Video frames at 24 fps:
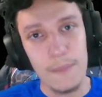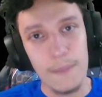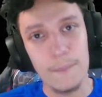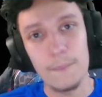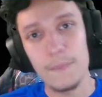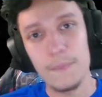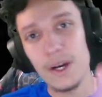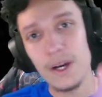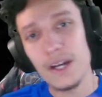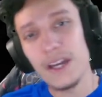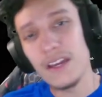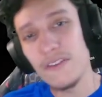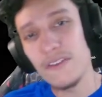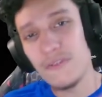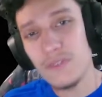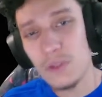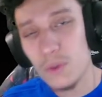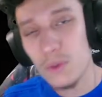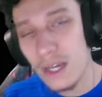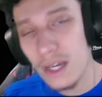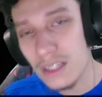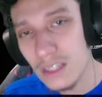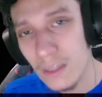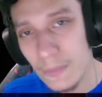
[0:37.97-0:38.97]
But if
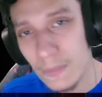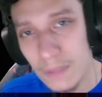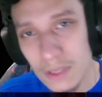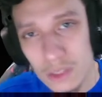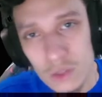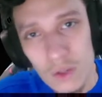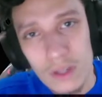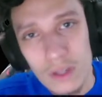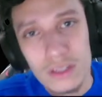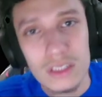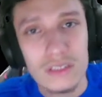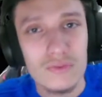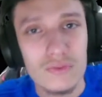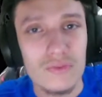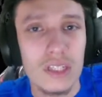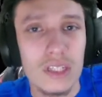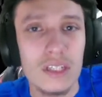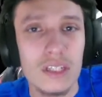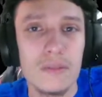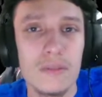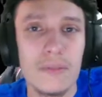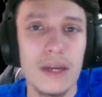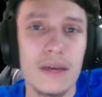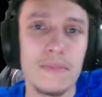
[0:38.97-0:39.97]
you end up enjoying this
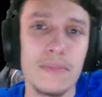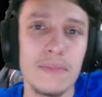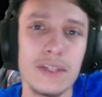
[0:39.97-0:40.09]
video, man,